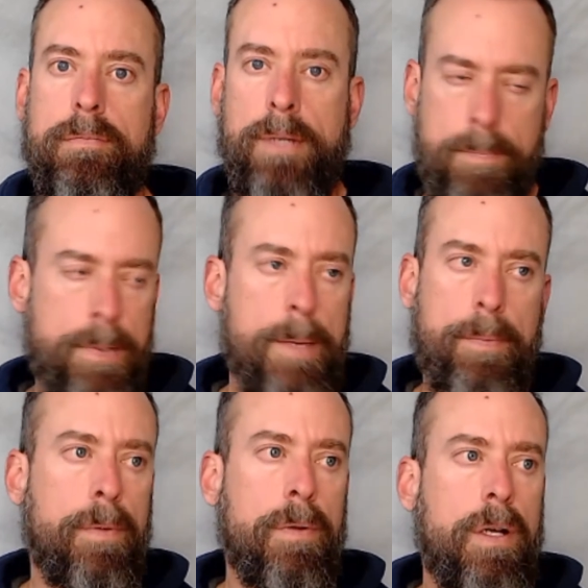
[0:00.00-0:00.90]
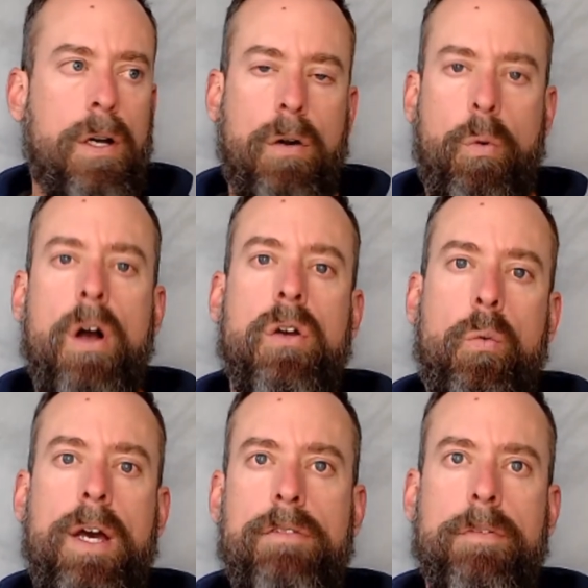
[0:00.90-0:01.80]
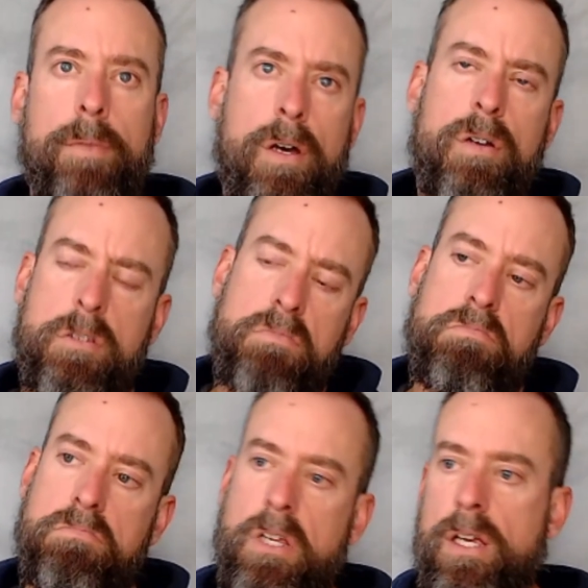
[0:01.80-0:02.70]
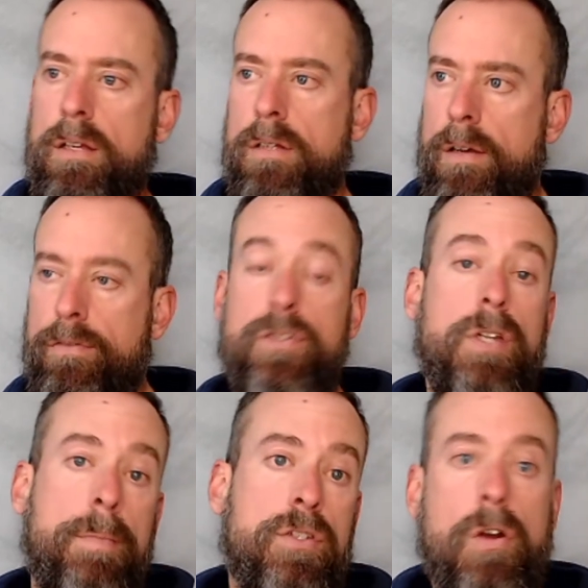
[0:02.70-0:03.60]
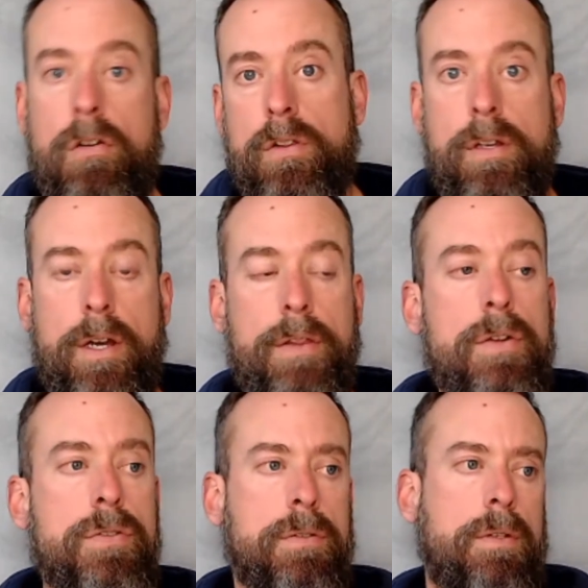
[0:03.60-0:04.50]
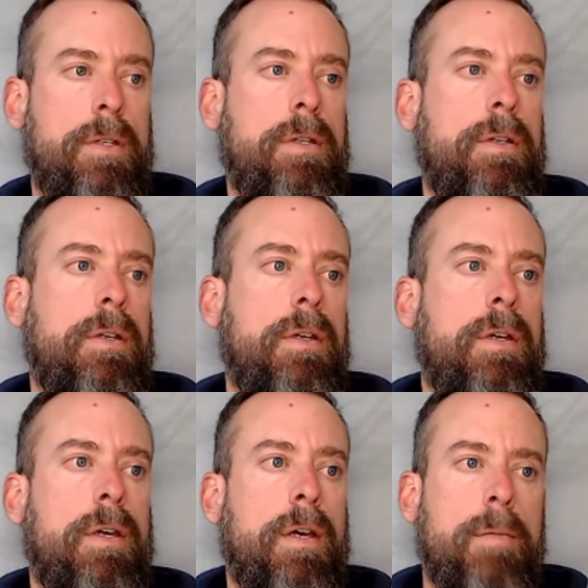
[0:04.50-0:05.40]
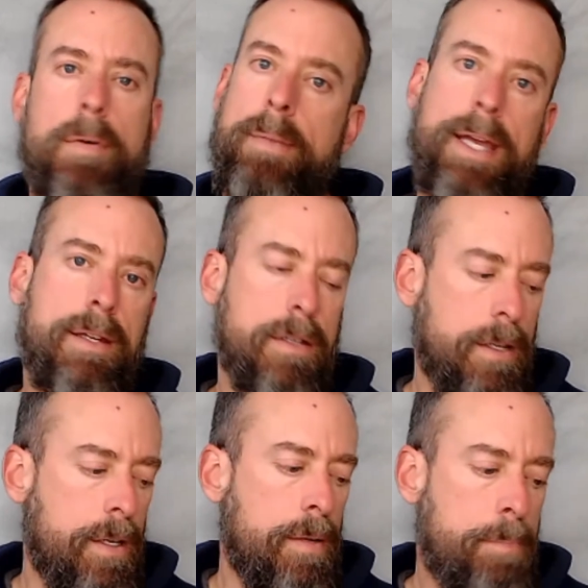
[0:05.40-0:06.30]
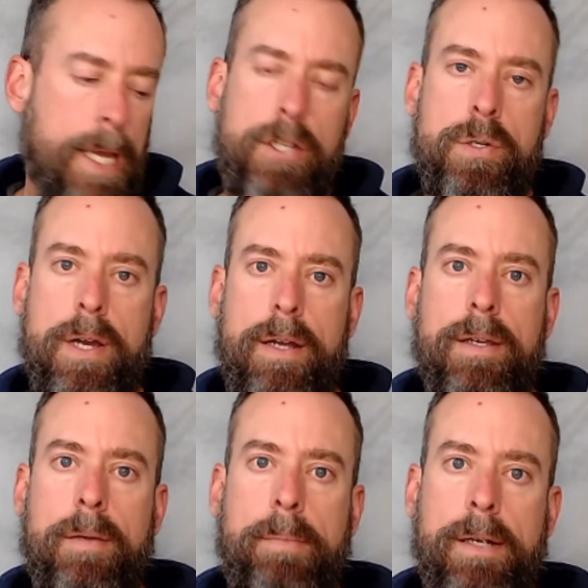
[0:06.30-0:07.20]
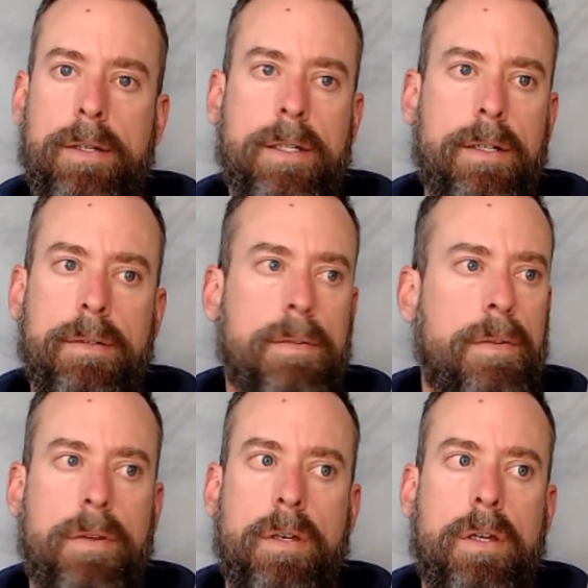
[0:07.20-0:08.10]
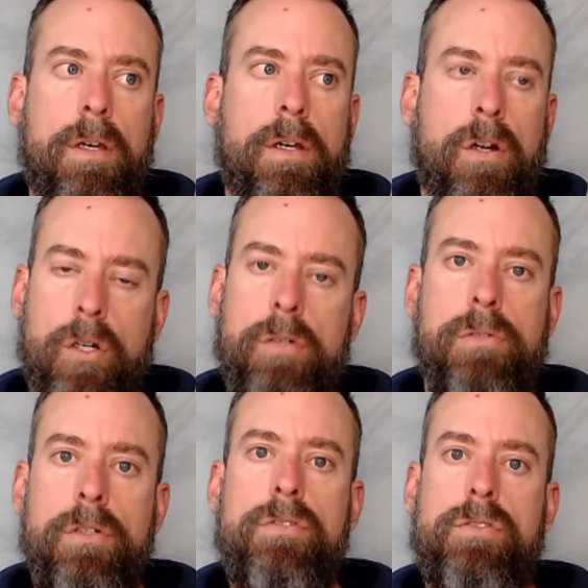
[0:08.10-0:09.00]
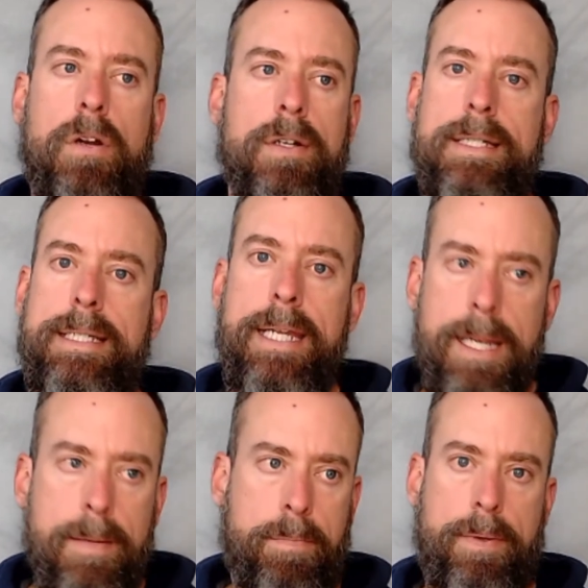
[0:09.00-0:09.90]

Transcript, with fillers: Many people walk away from those. Eh, for some it's harder than others. But man, Patriotic America, her roots are deep.